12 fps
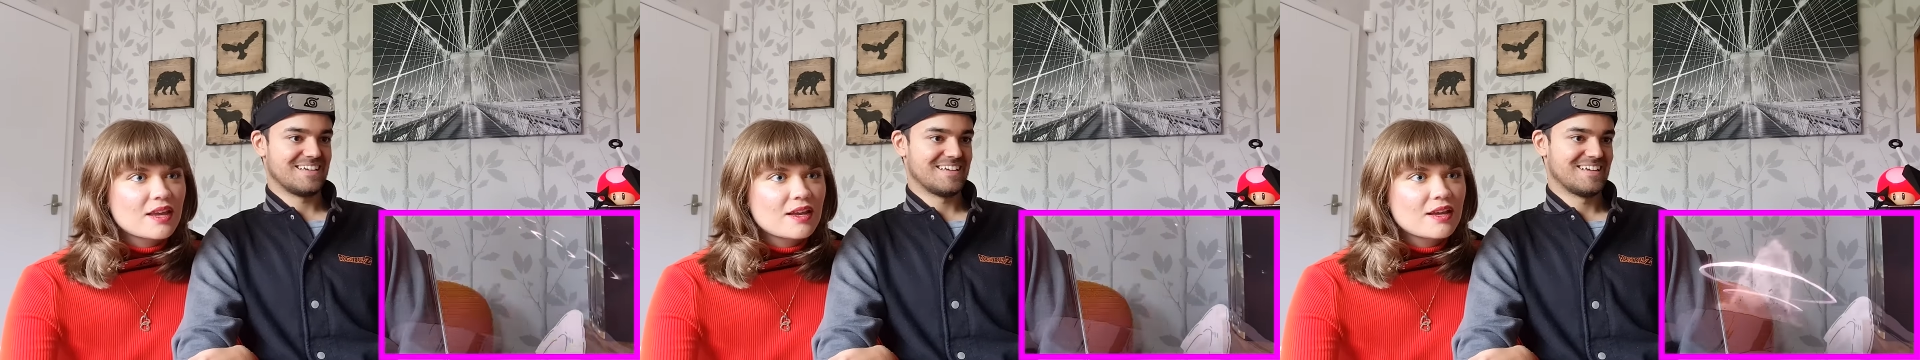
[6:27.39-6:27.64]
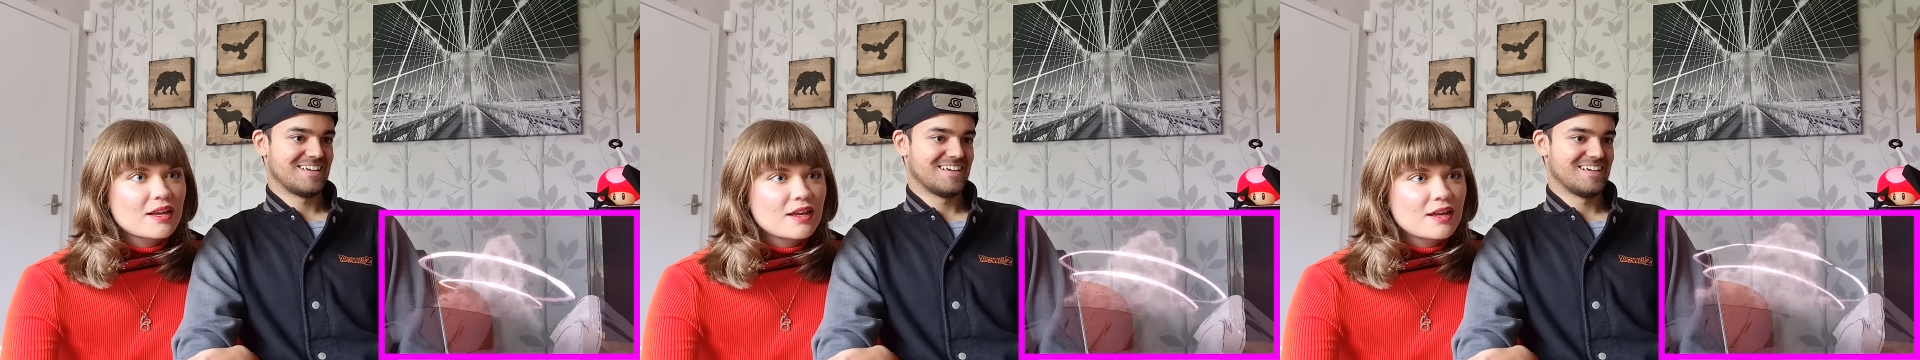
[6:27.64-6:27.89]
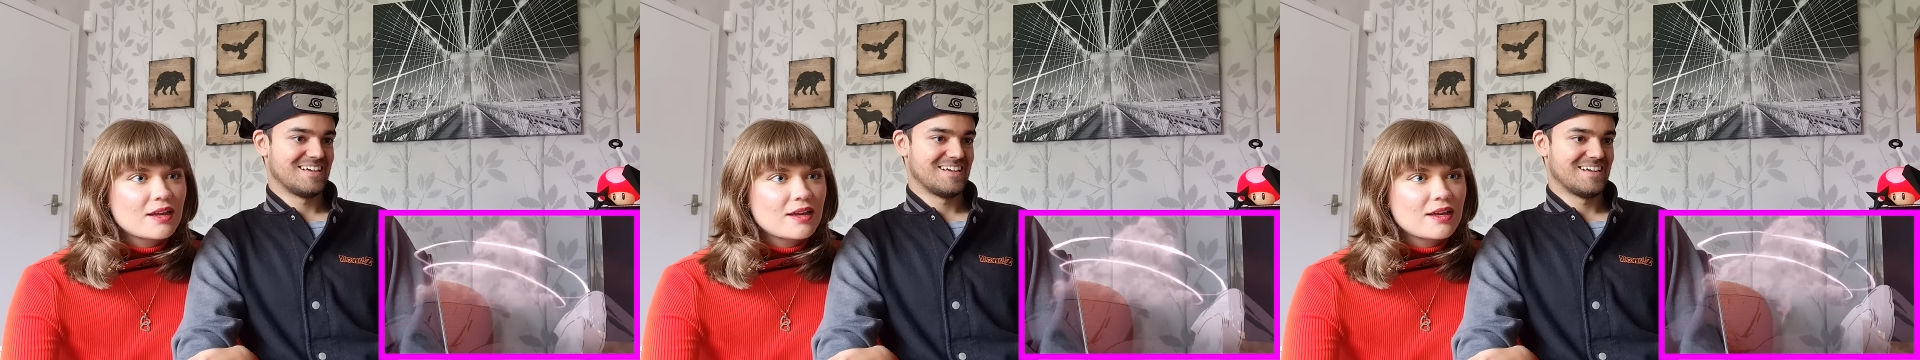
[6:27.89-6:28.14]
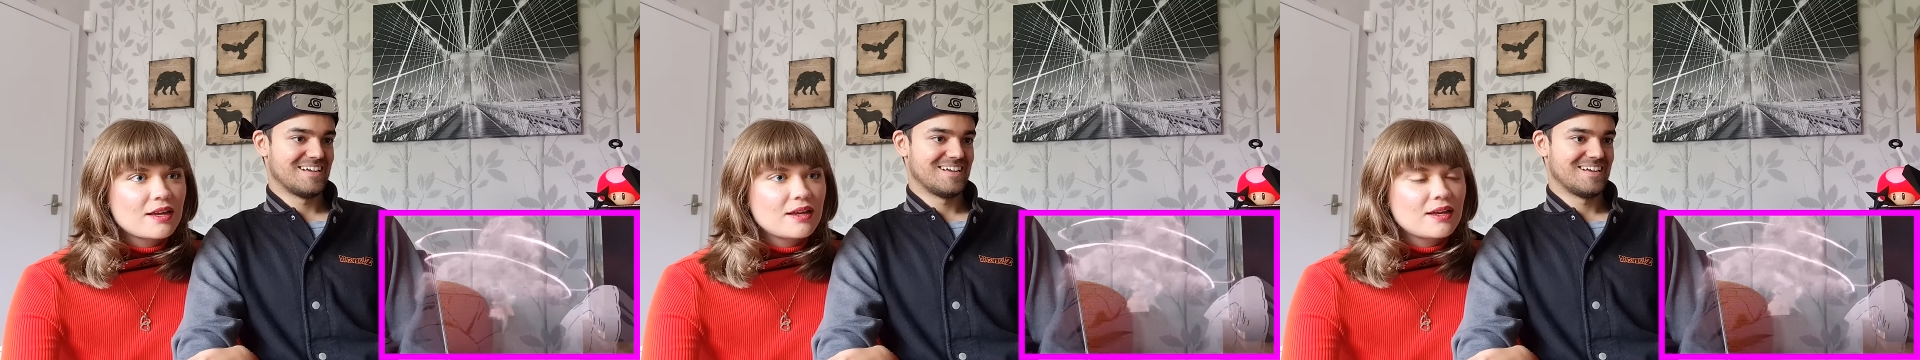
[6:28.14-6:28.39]

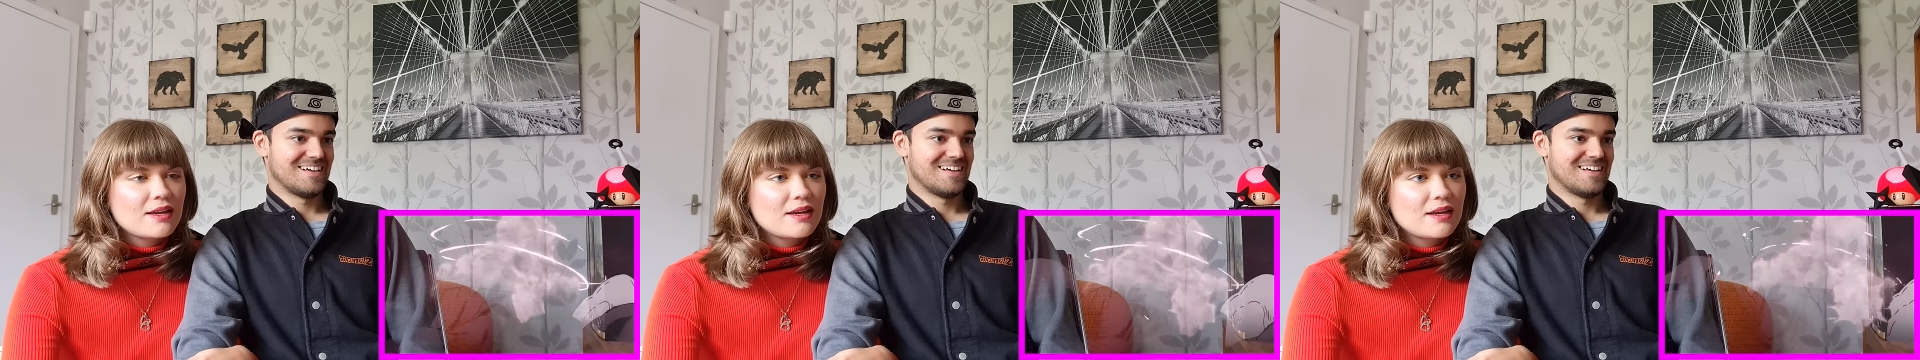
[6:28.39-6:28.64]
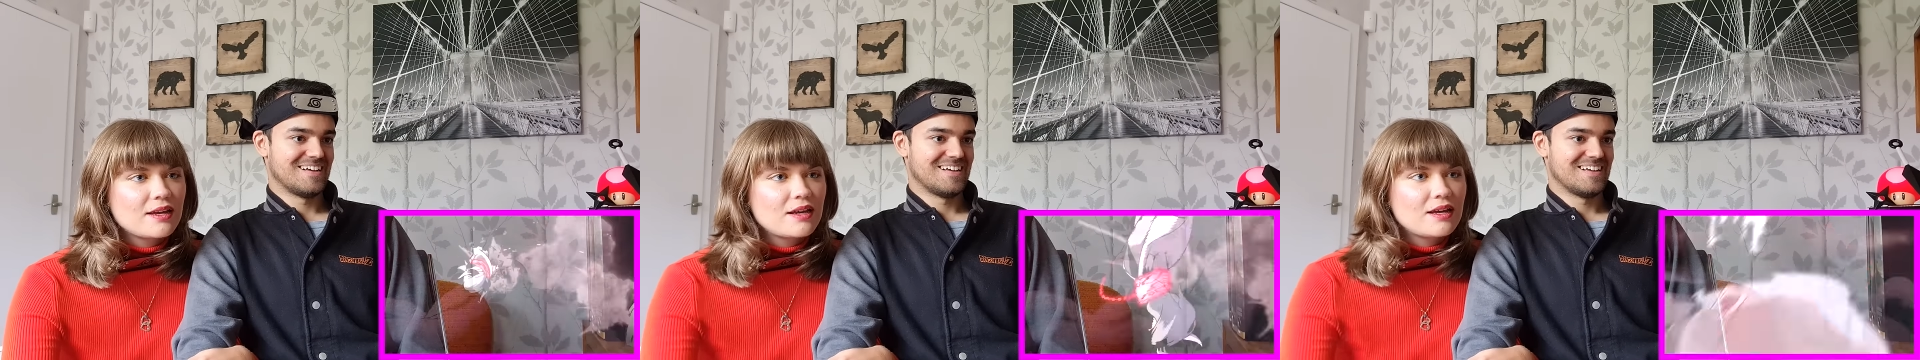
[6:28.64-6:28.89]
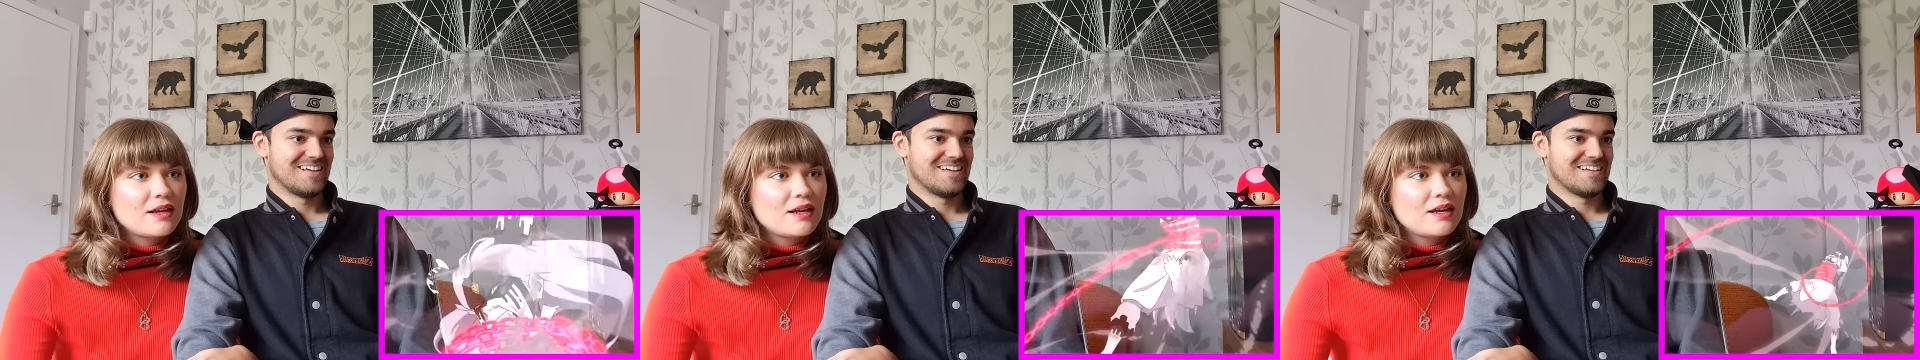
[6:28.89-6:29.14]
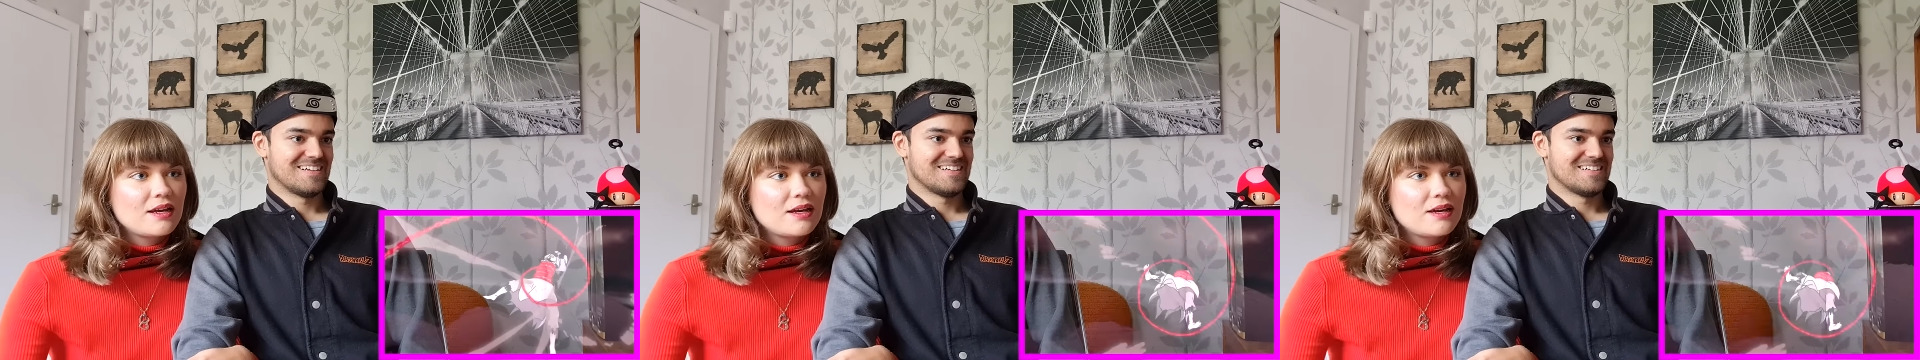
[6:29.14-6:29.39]

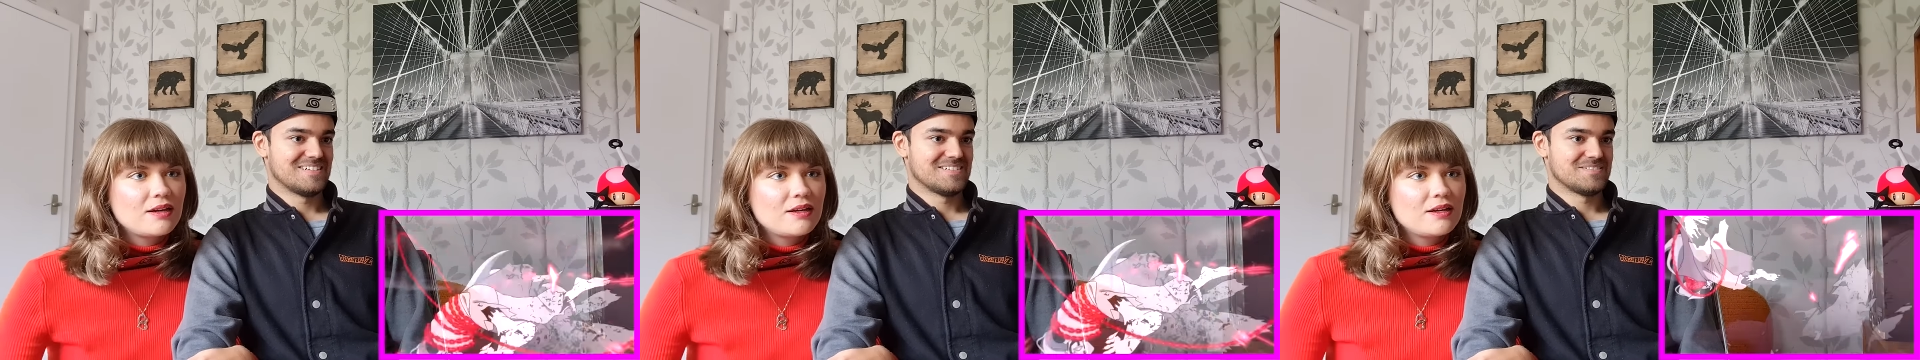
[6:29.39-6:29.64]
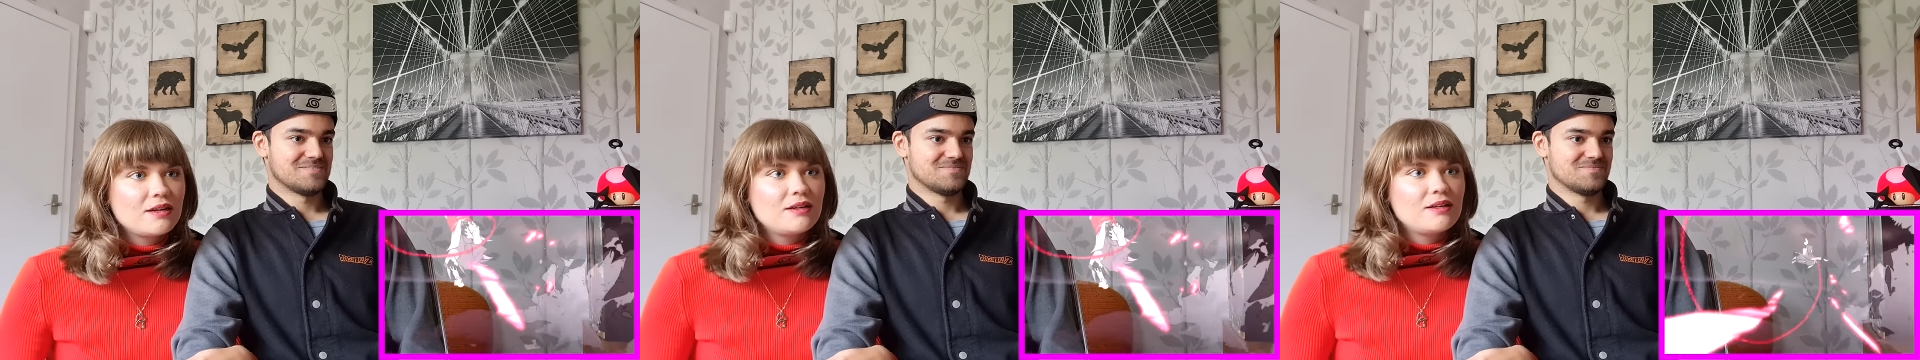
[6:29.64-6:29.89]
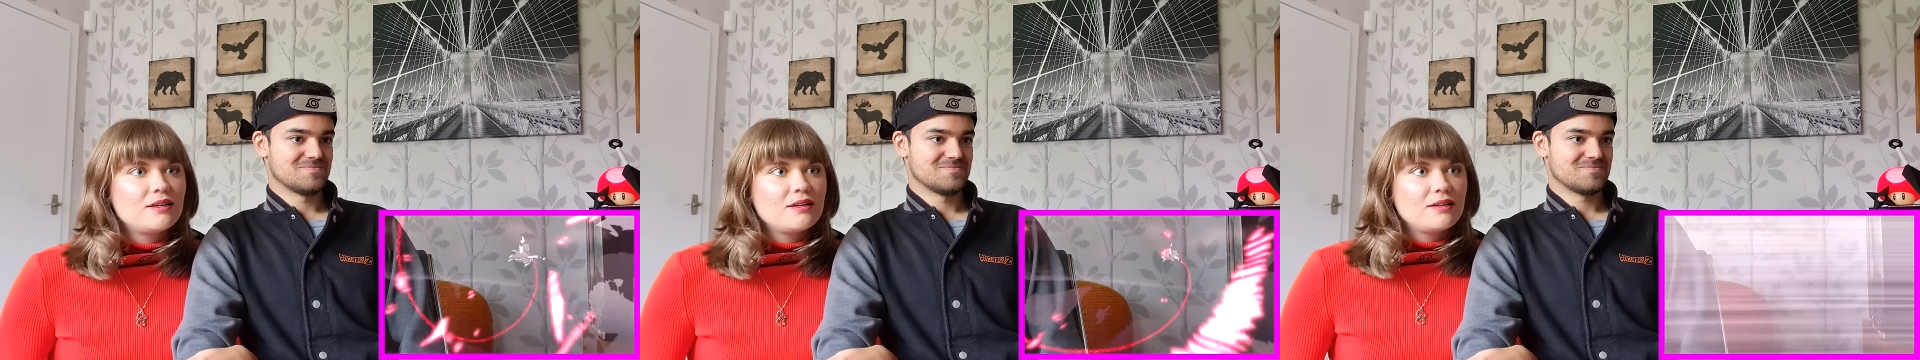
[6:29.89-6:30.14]
(silence)